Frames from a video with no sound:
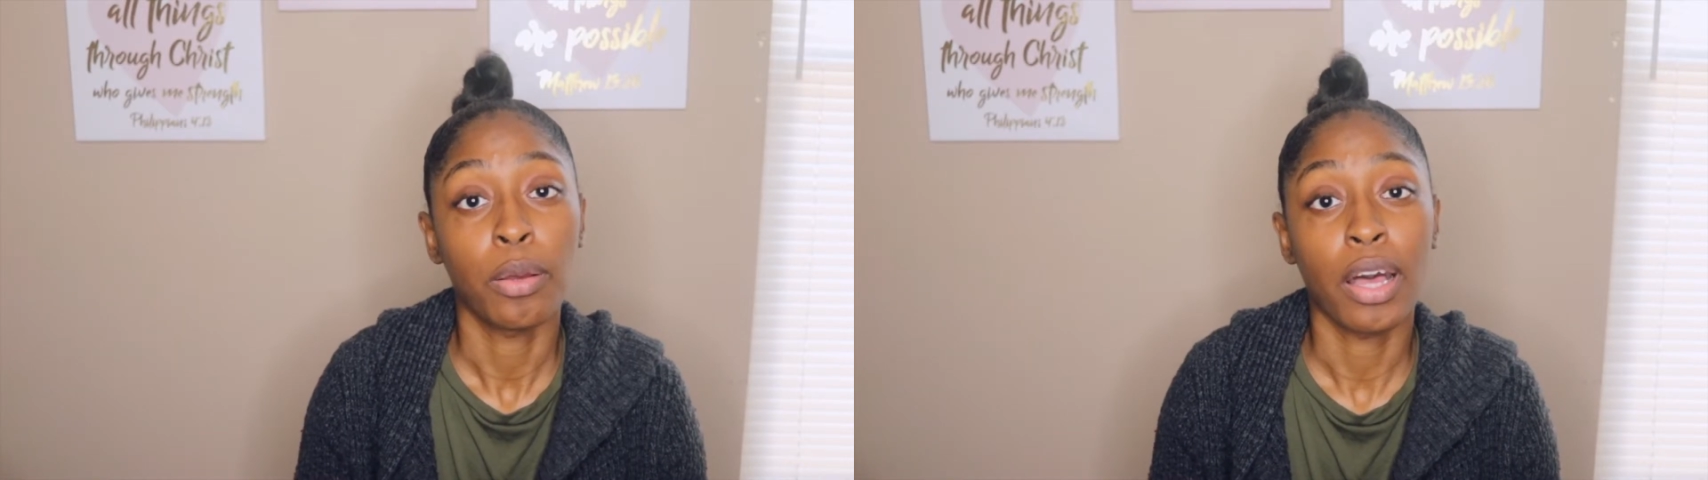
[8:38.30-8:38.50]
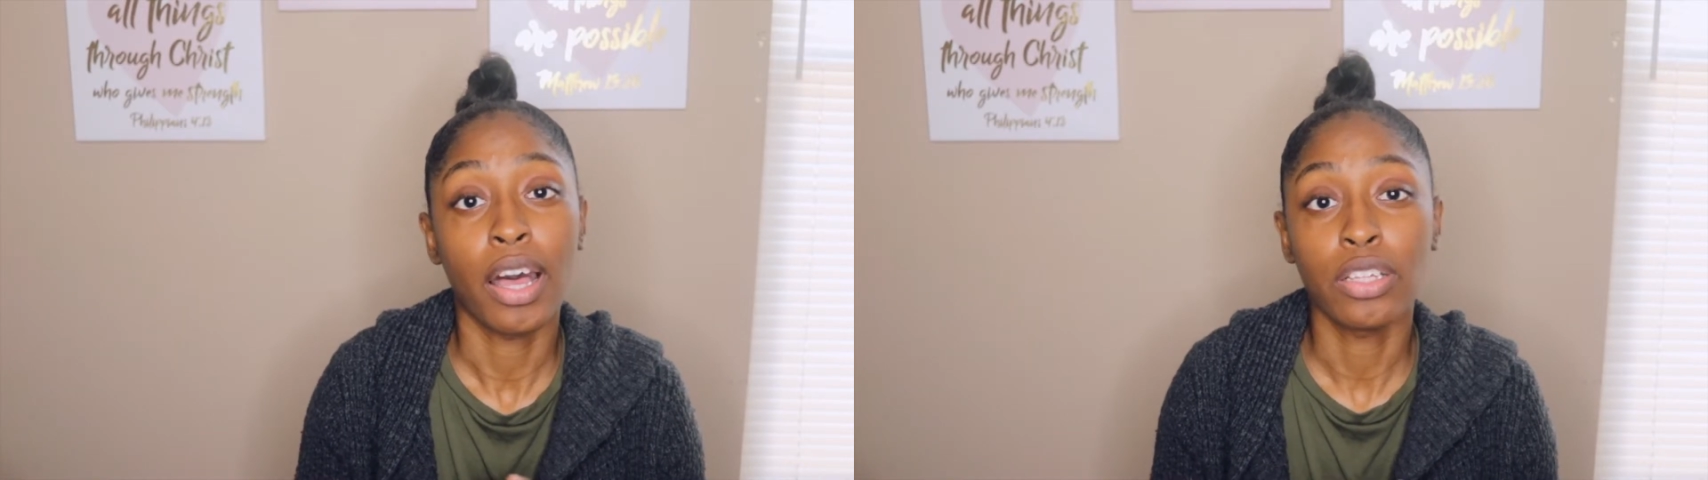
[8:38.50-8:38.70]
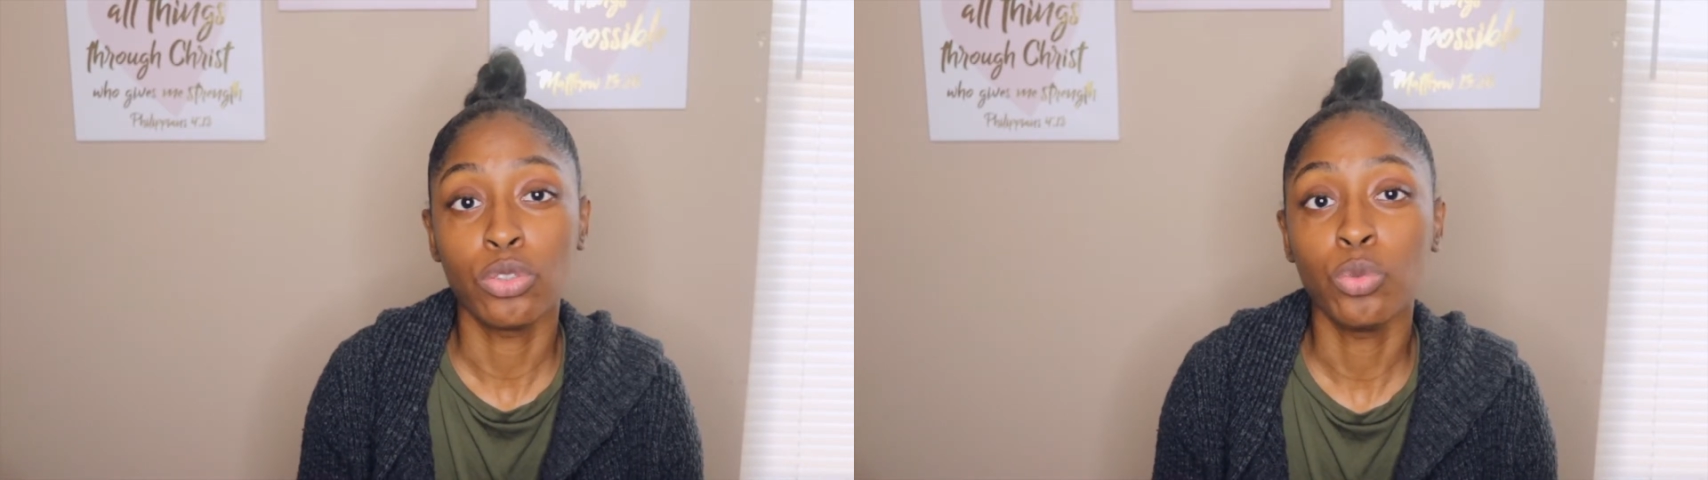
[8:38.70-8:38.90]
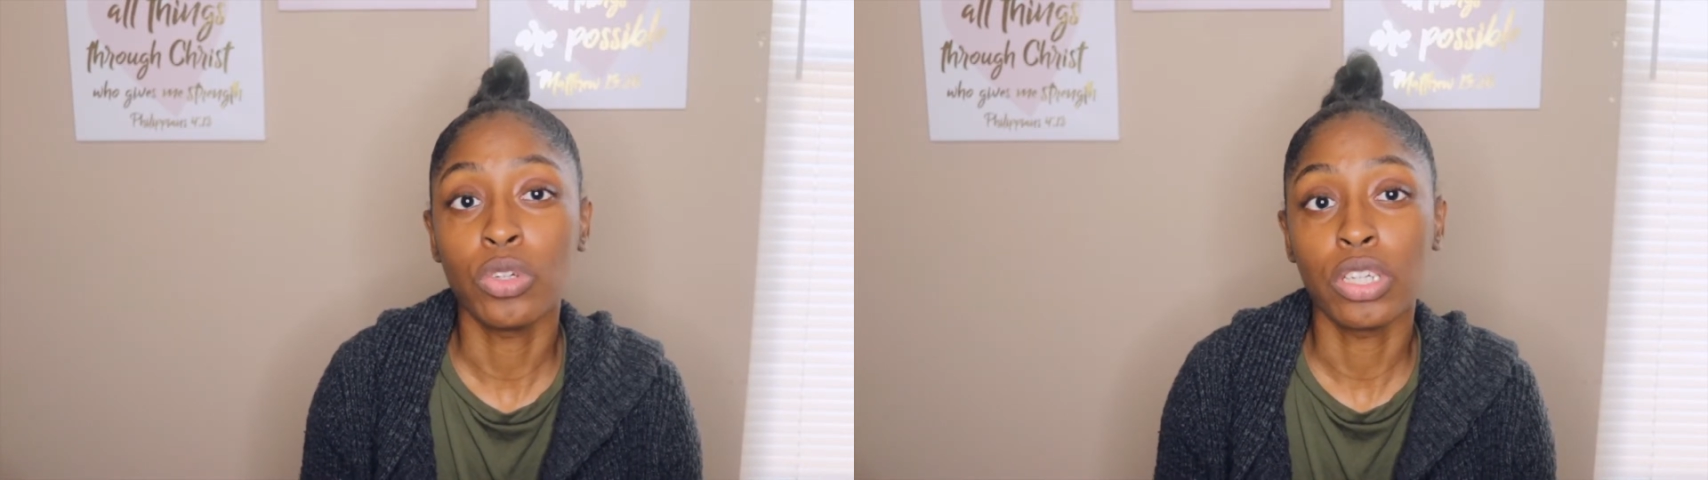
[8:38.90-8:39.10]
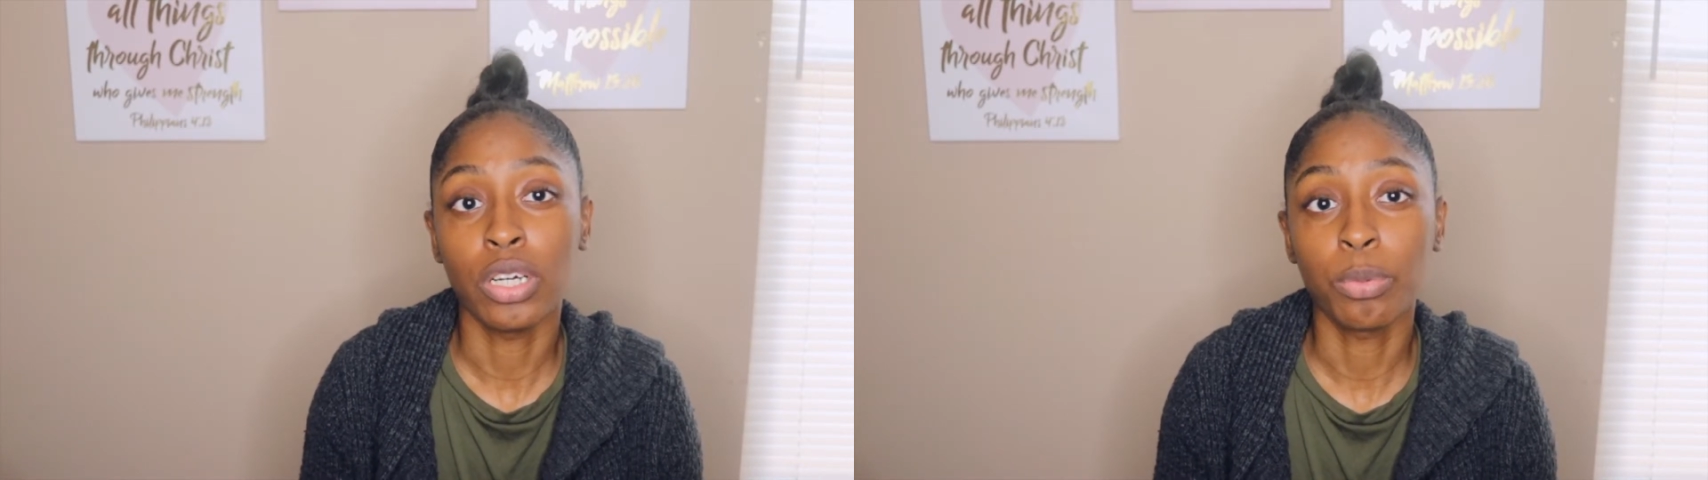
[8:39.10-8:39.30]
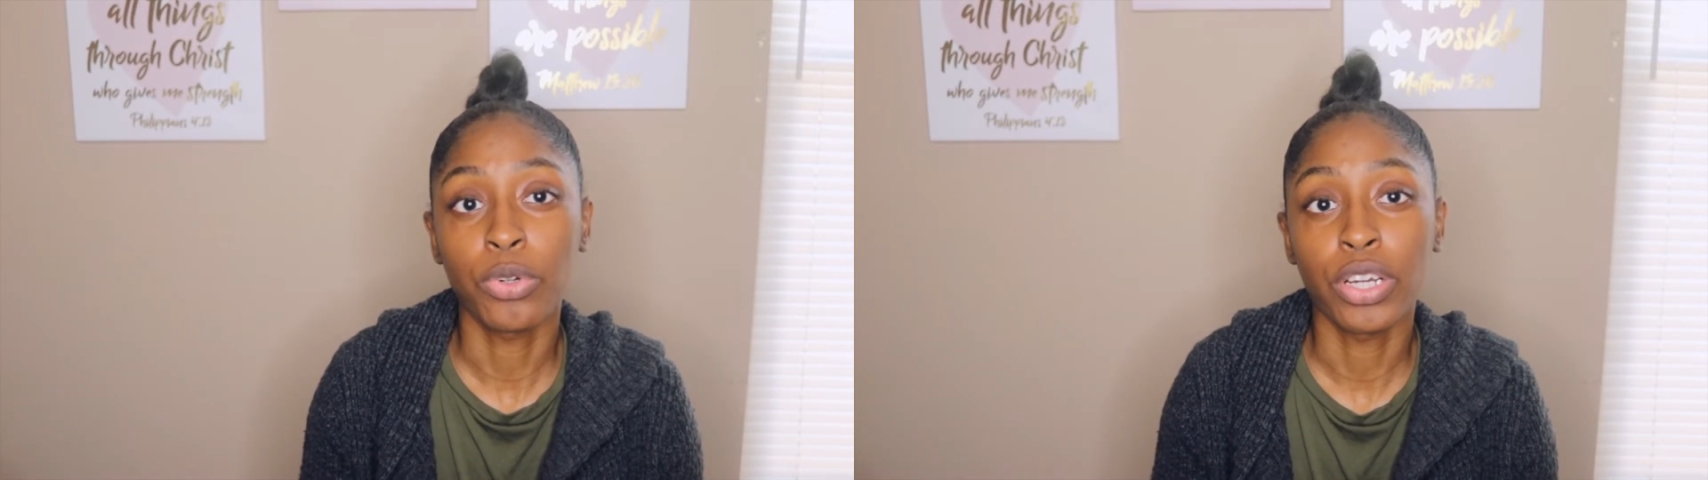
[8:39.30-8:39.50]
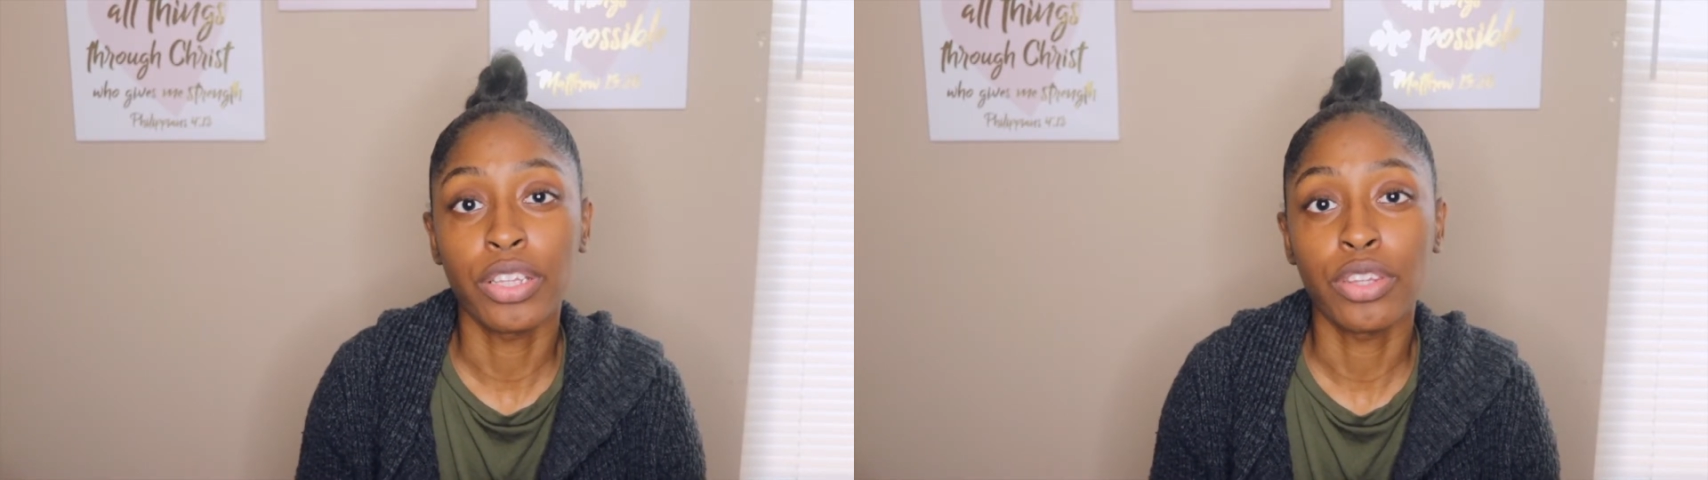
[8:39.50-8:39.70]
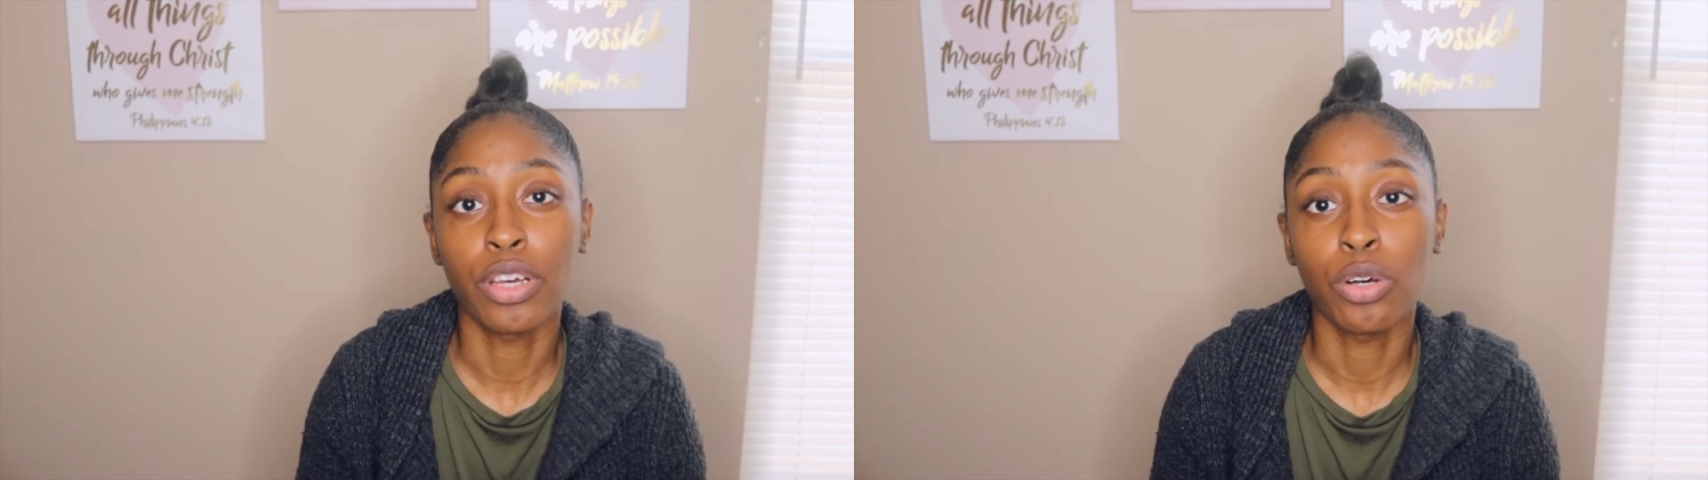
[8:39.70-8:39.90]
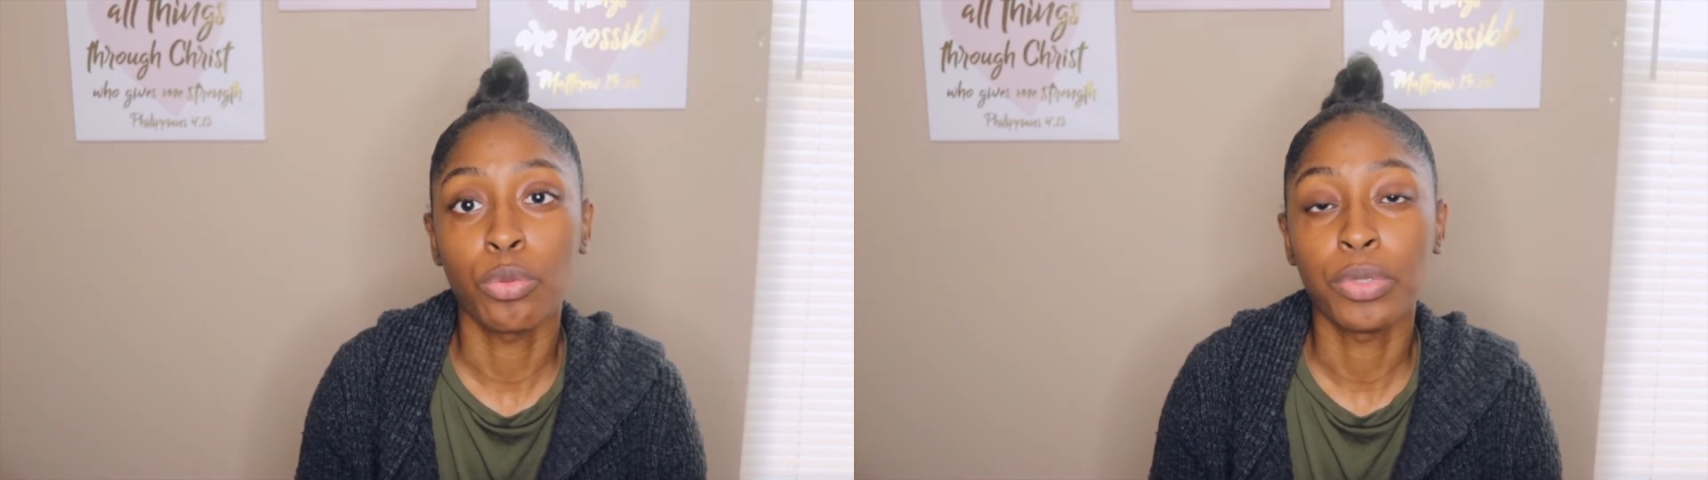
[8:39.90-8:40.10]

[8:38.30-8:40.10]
I do want to upgrade though